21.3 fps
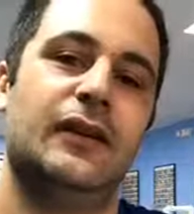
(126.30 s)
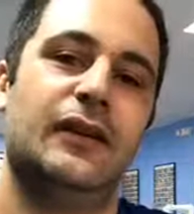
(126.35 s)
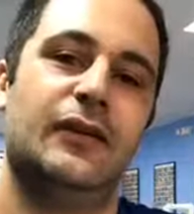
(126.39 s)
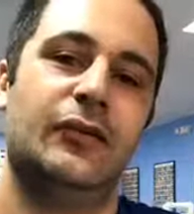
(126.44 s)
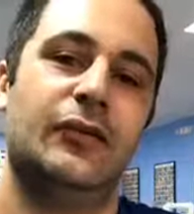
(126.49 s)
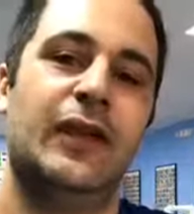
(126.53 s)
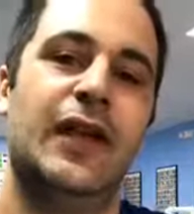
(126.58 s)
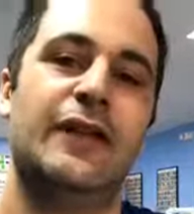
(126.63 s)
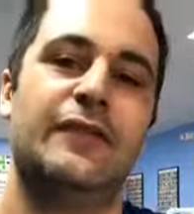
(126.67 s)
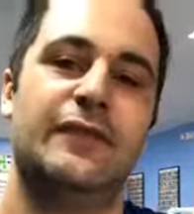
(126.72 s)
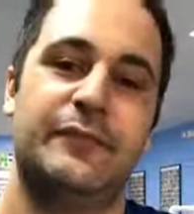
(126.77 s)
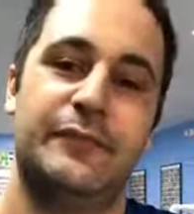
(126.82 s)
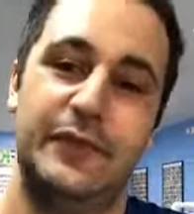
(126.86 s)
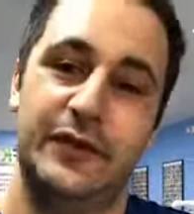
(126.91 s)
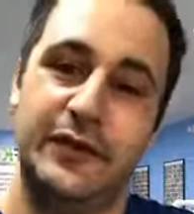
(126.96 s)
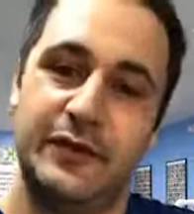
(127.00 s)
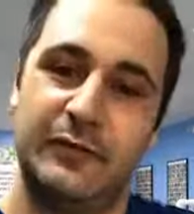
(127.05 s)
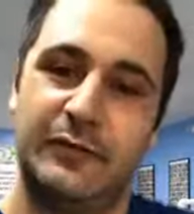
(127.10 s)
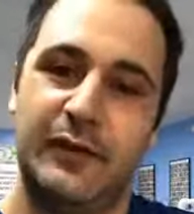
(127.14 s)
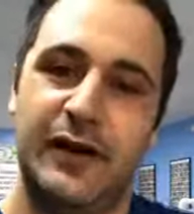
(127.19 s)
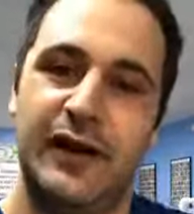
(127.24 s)
will have a
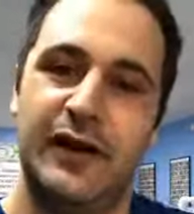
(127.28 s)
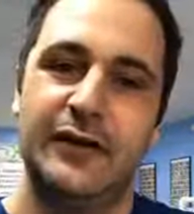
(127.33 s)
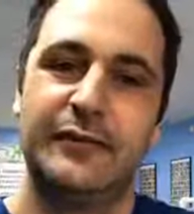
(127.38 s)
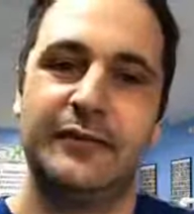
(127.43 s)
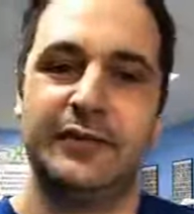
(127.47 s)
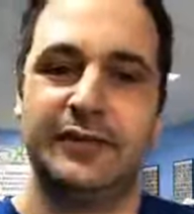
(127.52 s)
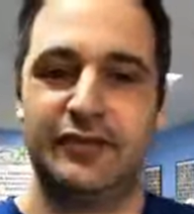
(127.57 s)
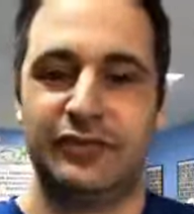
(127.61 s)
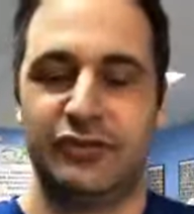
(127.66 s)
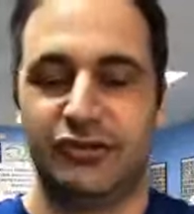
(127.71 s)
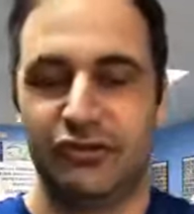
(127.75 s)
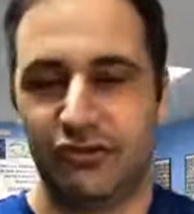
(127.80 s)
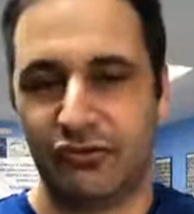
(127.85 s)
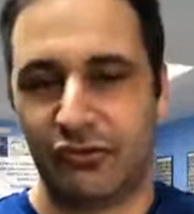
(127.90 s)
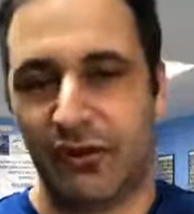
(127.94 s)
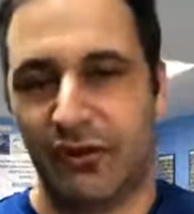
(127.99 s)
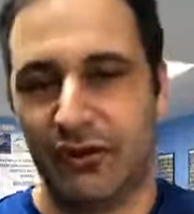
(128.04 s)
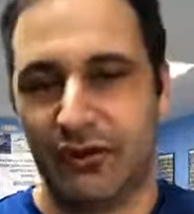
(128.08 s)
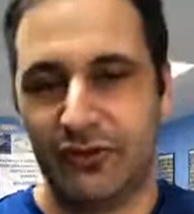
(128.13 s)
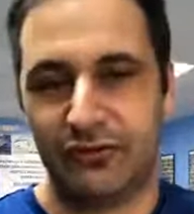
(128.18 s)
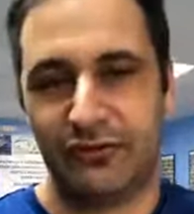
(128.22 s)
bigger body because it's
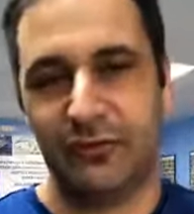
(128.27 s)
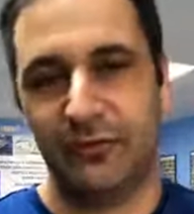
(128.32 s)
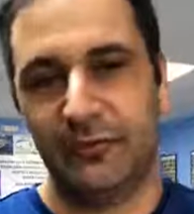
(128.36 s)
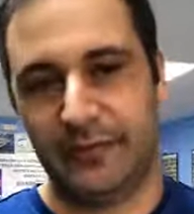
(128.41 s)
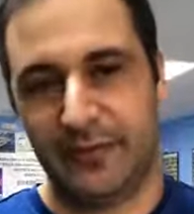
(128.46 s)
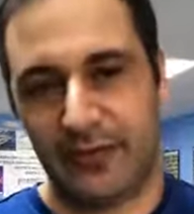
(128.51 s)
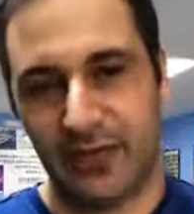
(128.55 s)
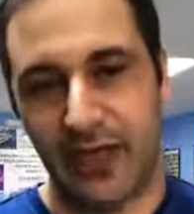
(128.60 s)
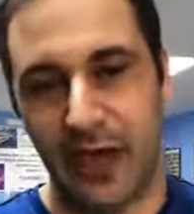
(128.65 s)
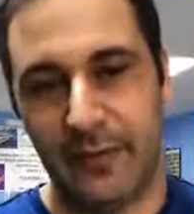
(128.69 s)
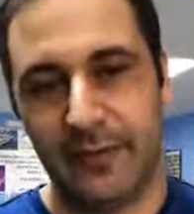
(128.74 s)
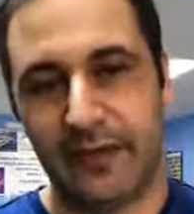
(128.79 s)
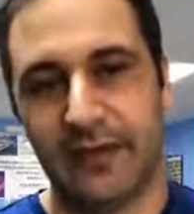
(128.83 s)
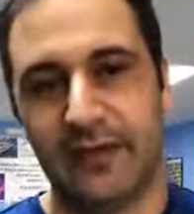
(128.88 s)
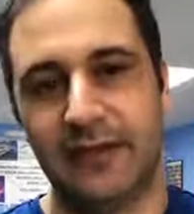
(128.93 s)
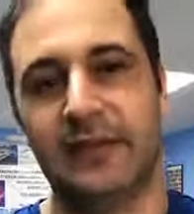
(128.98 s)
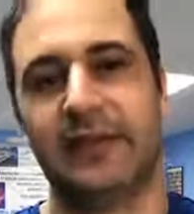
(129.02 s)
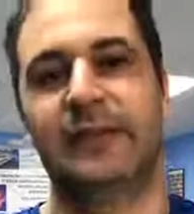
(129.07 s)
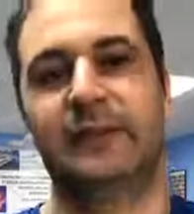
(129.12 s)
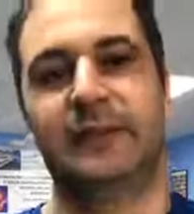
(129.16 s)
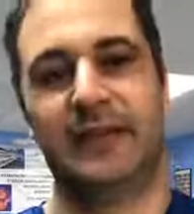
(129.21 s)
stronger, so it'll be
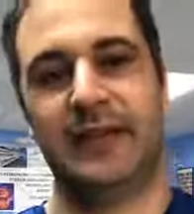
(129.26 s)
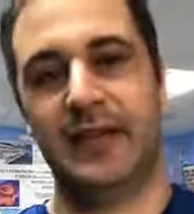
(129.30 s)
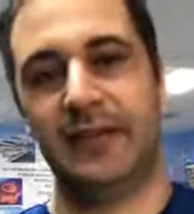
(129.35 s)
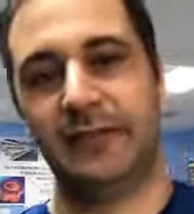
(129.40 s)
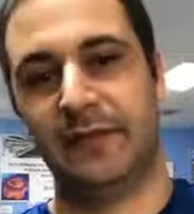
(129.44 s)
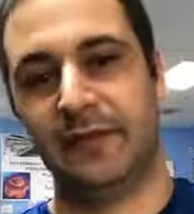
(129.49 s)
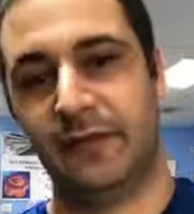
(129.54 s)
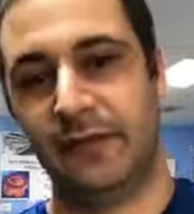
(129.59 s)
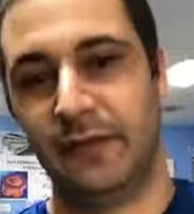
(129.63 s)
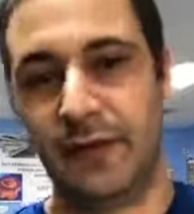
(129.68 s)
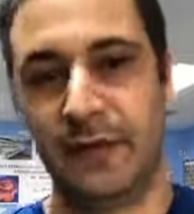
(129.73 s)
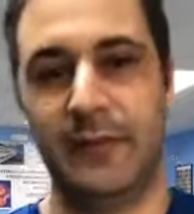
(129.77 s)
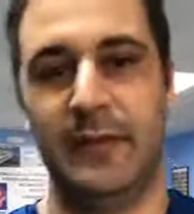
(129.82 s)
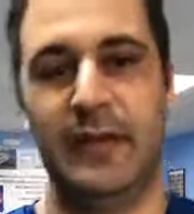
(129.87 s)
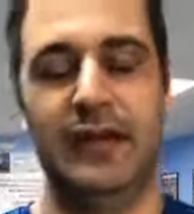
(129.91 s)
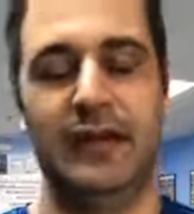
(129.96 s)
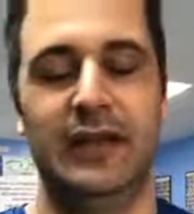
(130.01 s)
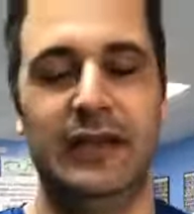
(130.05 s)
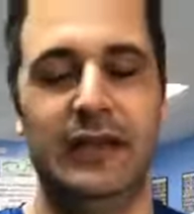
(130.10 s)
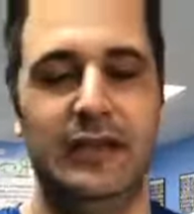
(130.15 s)
dominant and become the female.